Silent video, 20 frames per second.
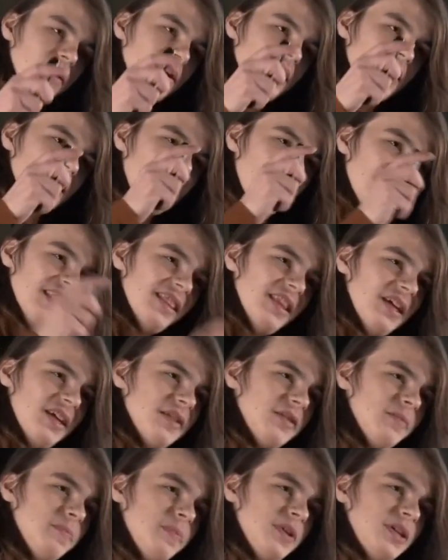a little
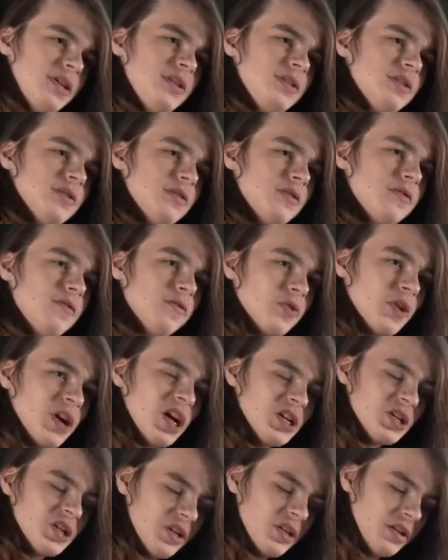bit of
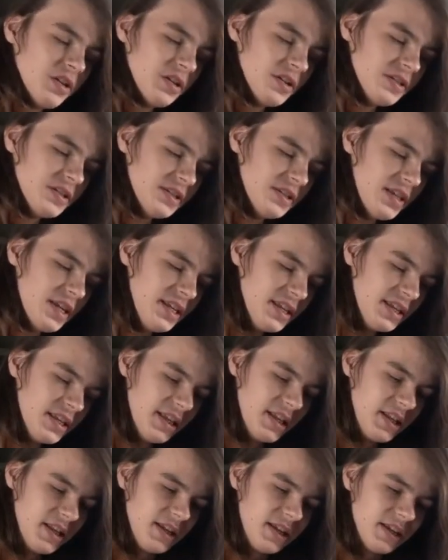rational
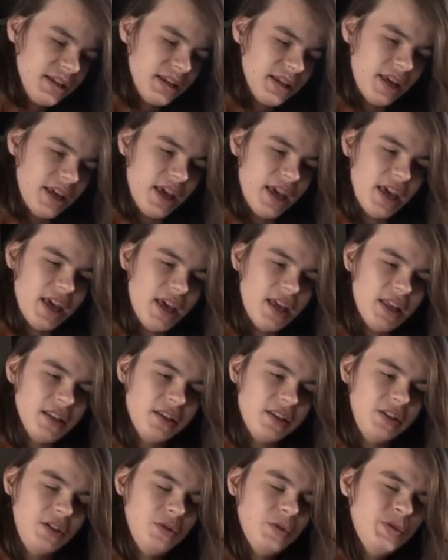thinking and
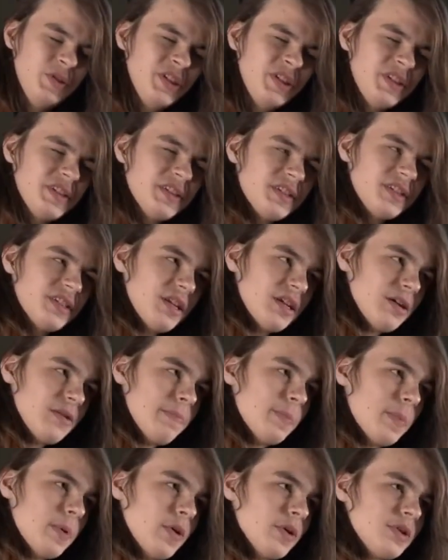using some
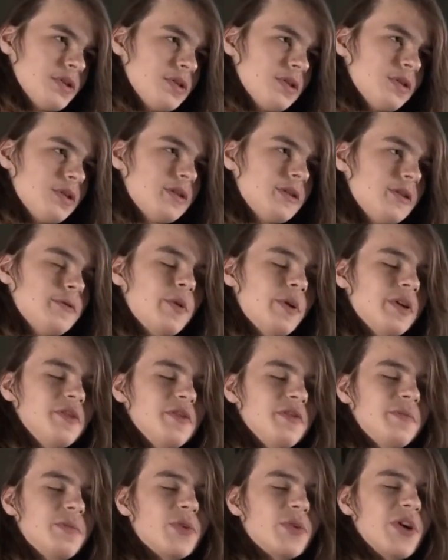boxes where your
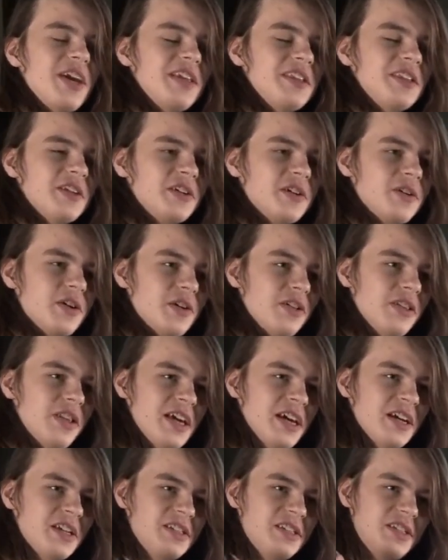brain
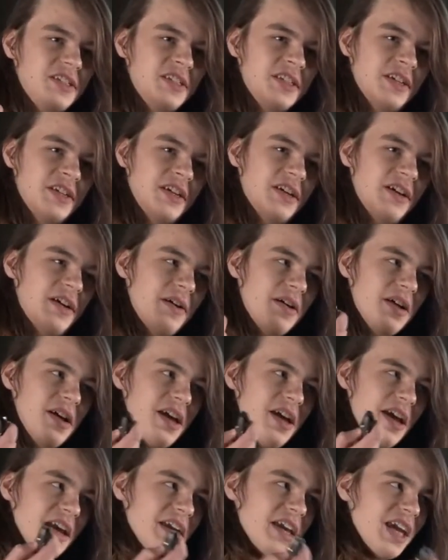collects uh,
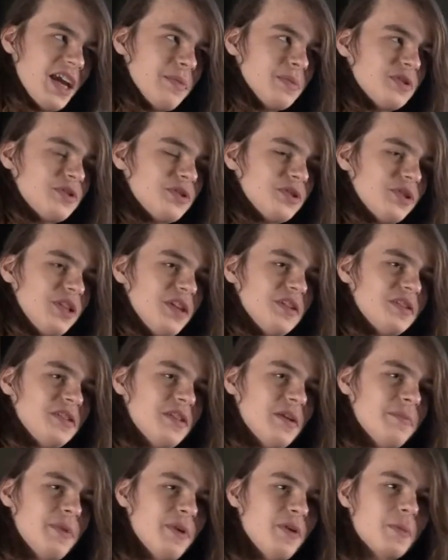chemistry lesson
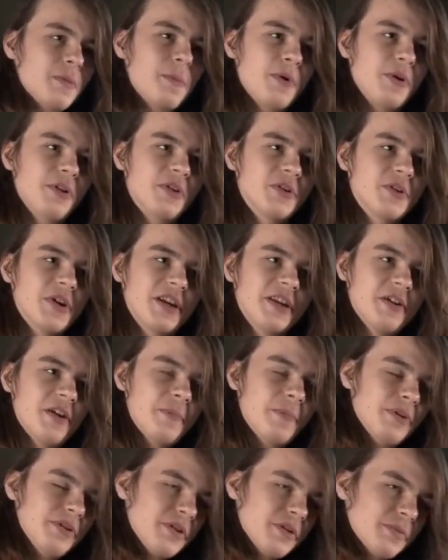about polar and
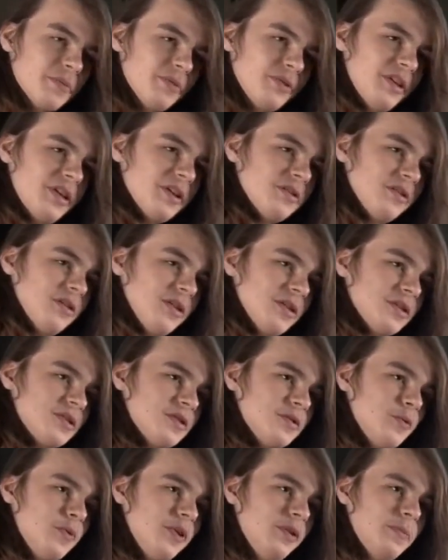nonpolar molecules
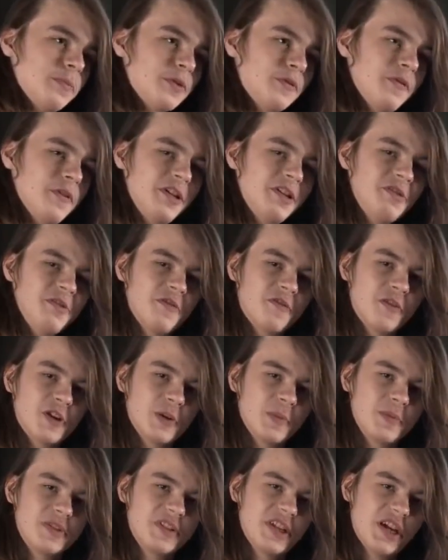will prevent you from
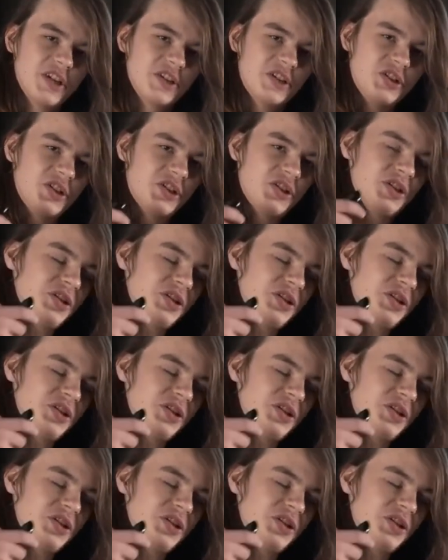such